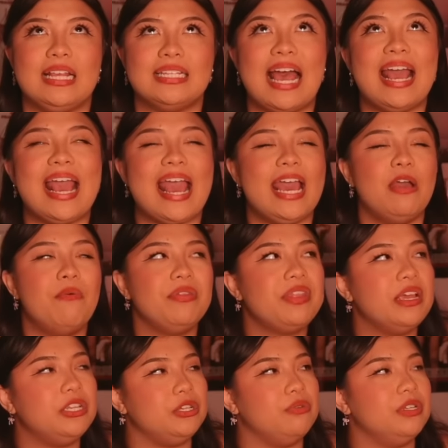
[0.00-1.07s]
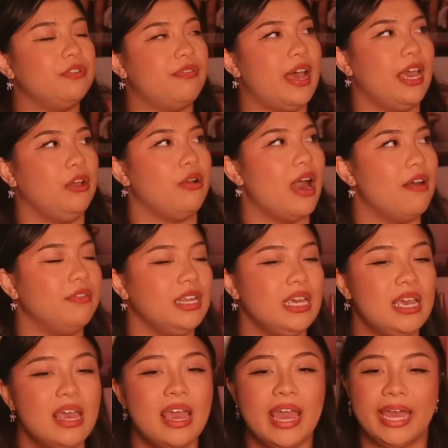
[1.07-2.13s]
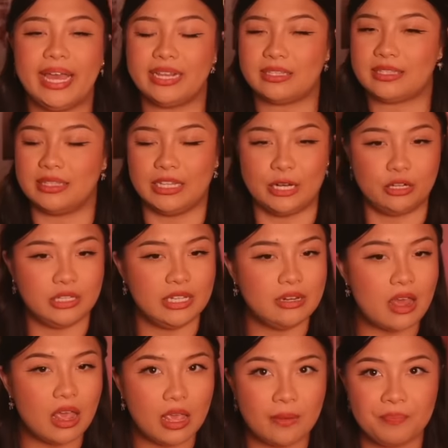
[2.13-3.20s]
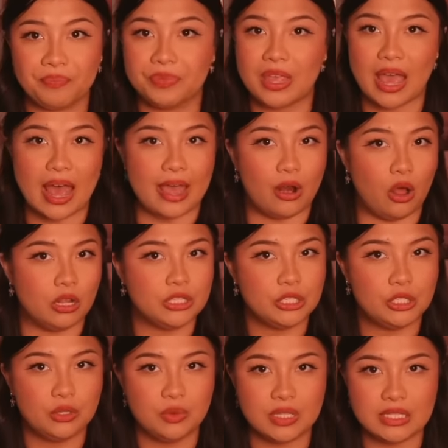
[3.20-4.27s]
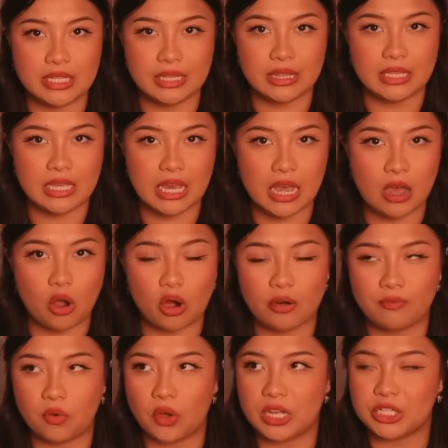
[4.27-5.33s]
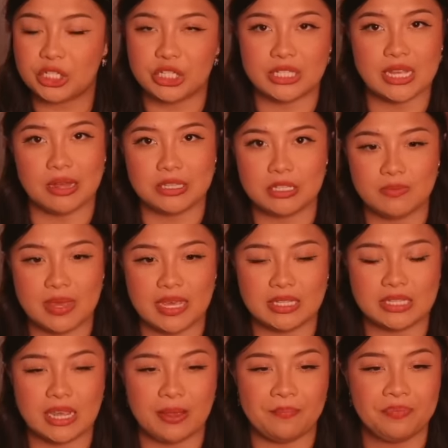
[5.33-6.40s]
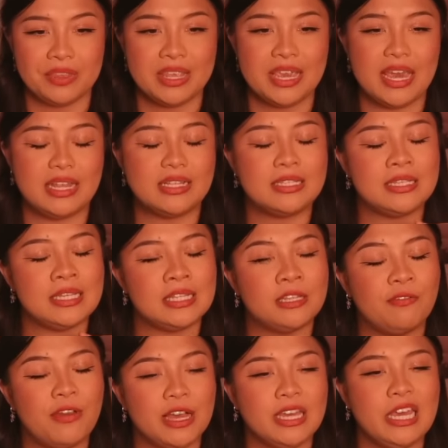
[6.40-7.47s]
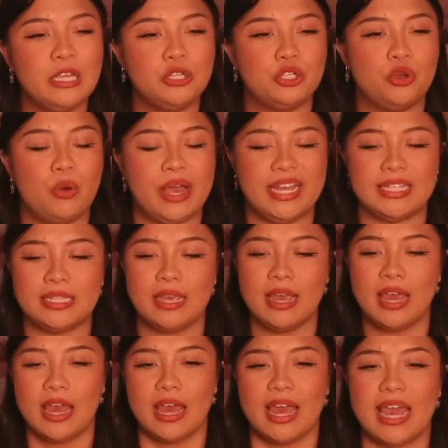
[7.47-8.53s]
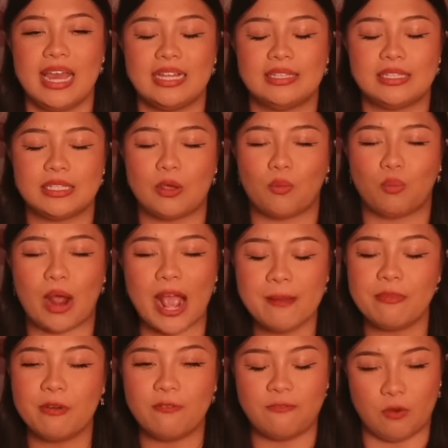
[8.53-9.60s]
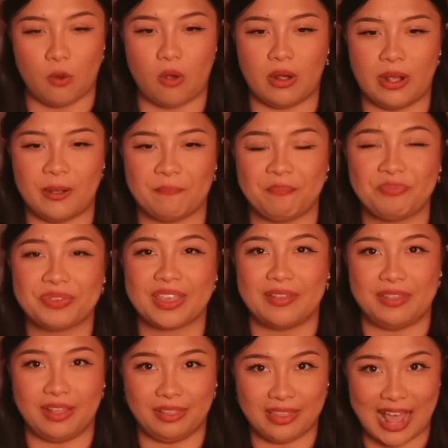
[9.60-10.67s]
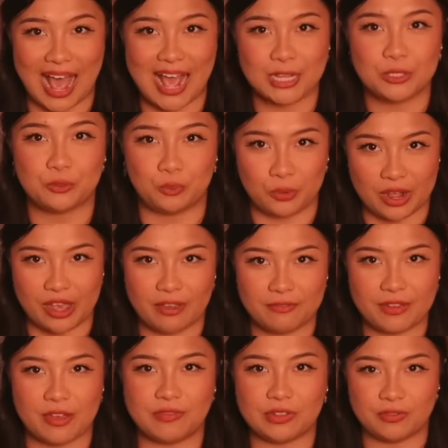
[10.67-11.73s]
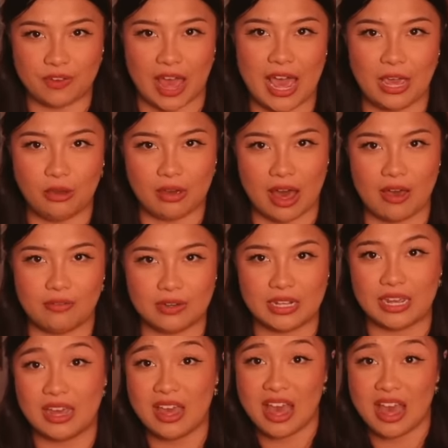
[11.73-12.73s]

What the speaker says: I hate what they do in Defying Gravity. It's literally not at all to do with Cynthia or her voice. She sounds amazing. It's this fucking choice. It's right before the last riff of Defying Gravity.